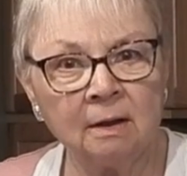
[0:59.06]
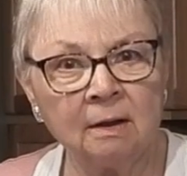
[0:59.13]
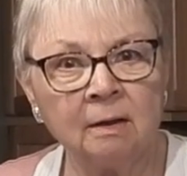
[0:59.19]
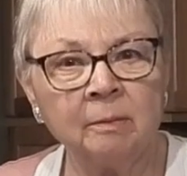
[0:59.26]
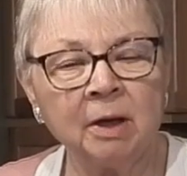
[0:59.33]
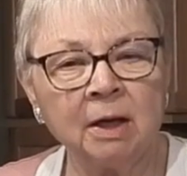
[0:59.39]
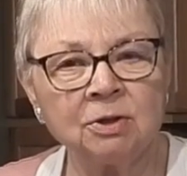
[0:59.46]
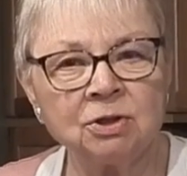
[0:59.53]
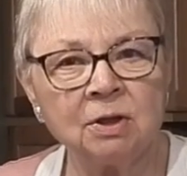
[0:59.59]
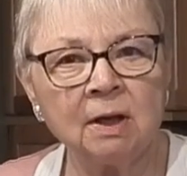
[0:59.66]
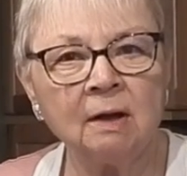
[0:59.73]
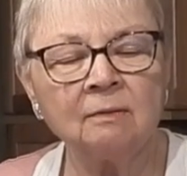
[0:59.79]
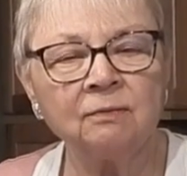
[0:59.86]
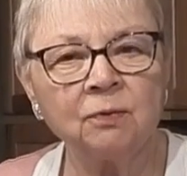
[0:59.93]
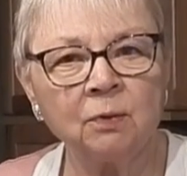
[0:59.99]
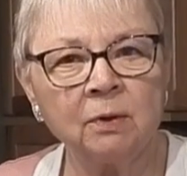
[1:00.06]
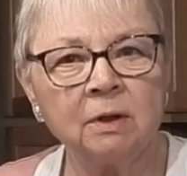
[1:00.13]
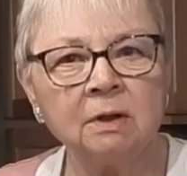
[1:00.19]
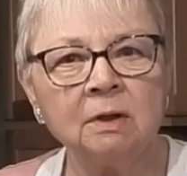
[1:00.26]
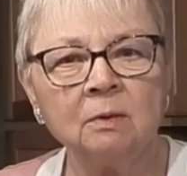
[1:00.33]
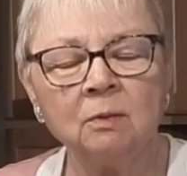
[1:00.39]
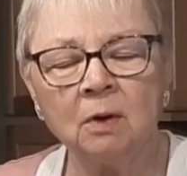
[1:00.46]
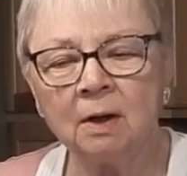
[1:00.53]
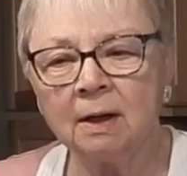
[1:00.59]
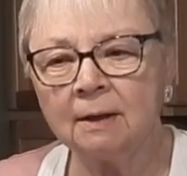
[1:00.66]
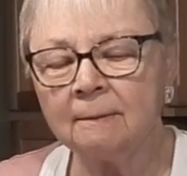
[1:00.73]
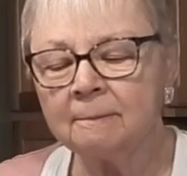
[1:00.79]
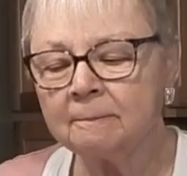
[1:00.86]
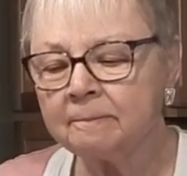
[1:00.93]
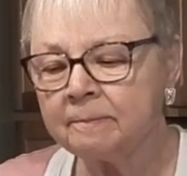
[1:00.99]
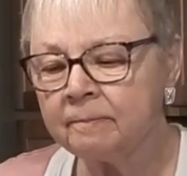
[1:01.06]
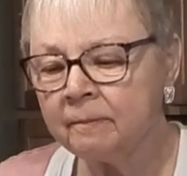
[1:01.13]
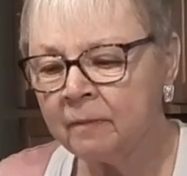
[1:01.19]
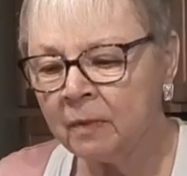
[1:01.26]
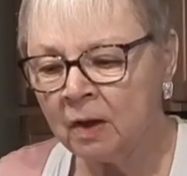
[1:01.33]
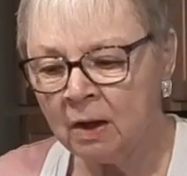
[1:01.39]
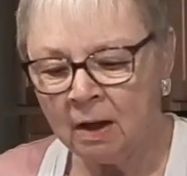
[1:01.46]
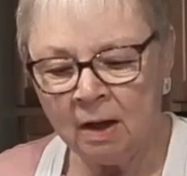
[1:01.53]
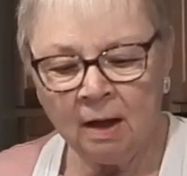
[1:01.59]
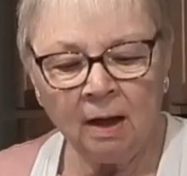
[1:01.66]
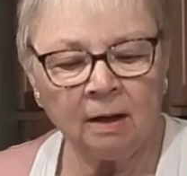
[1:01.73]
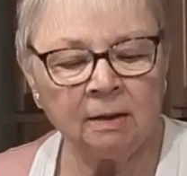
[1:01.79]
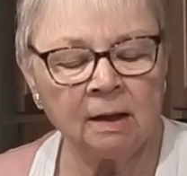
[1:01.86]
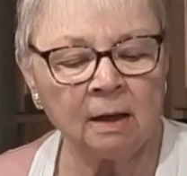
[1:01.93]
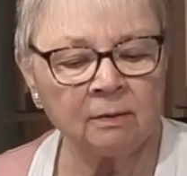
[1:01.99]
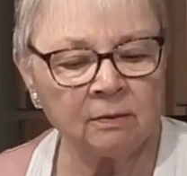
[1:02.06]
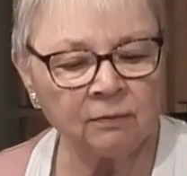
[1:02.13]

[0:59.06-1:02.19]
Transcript: Imagine that, 40 to 1. Now